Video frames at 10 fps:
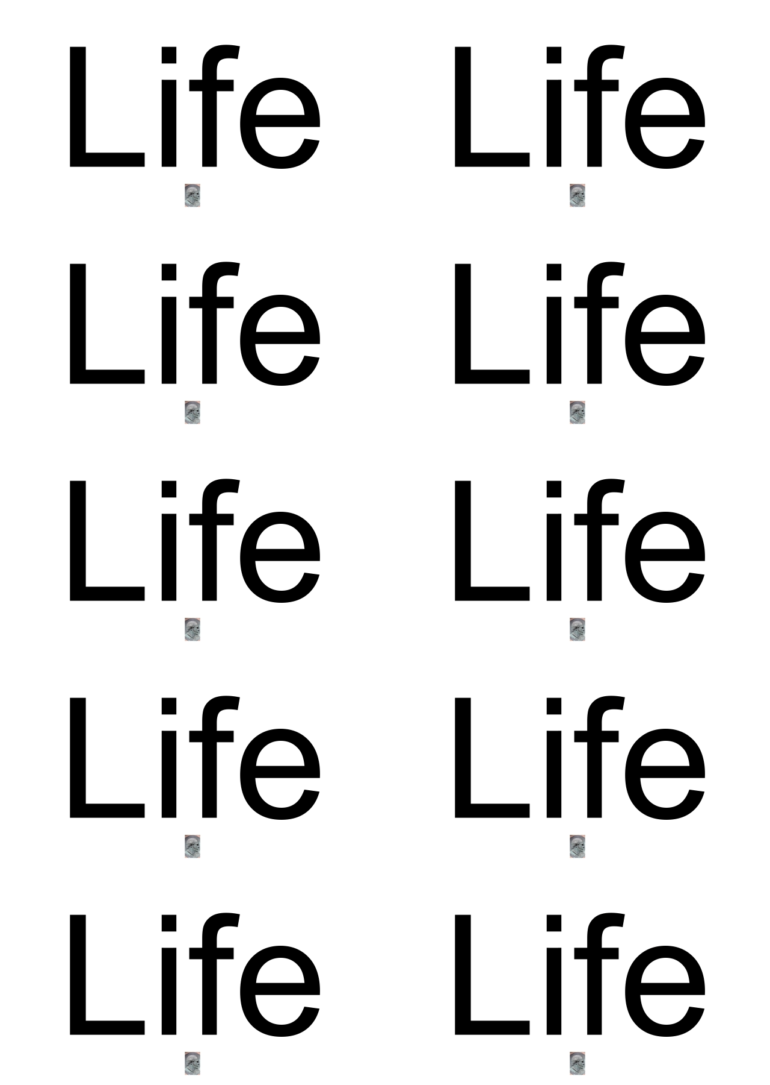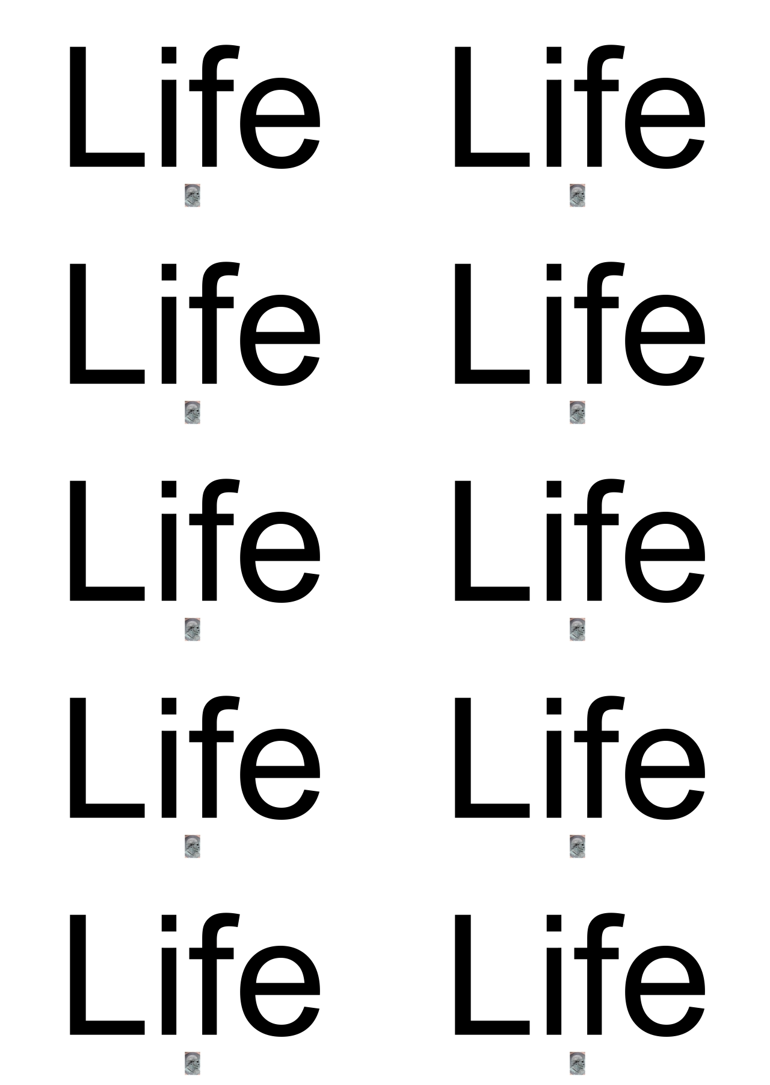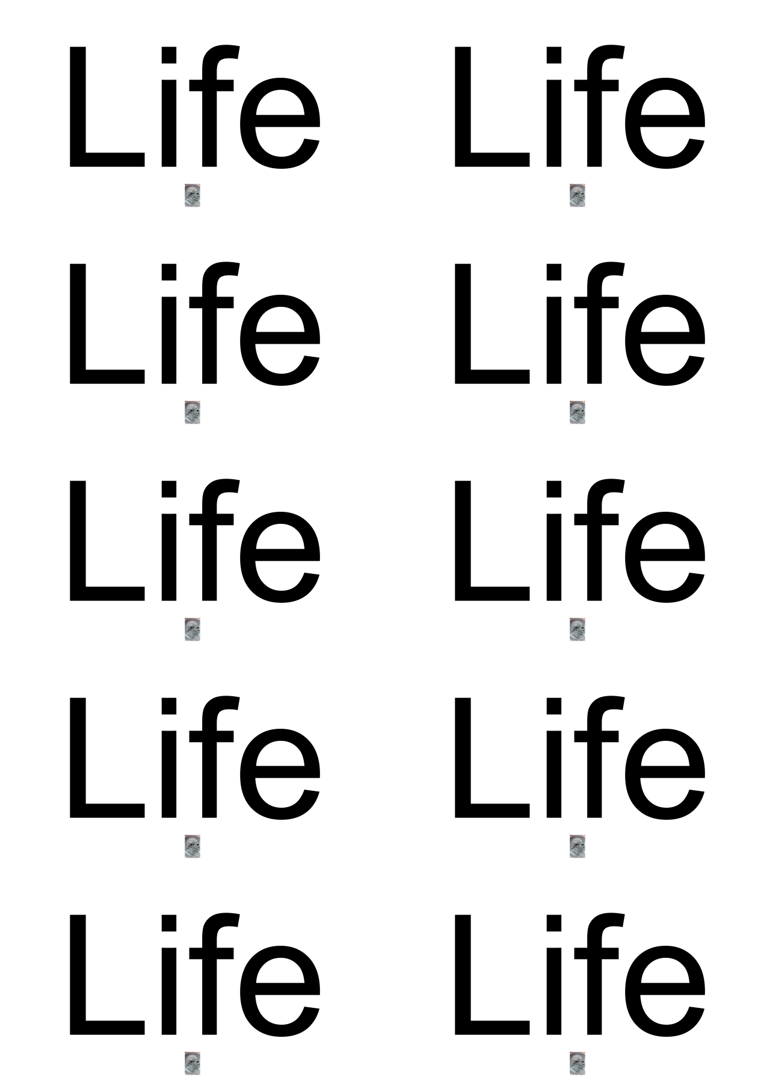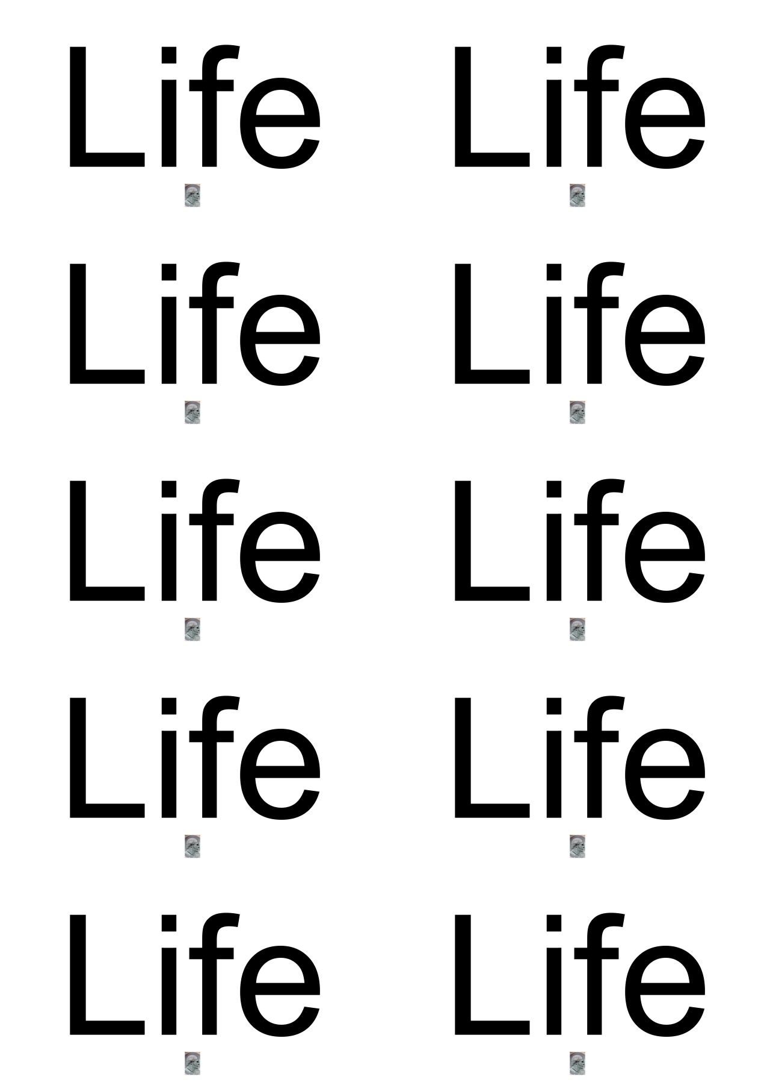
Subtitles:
[unreadable: no face in view]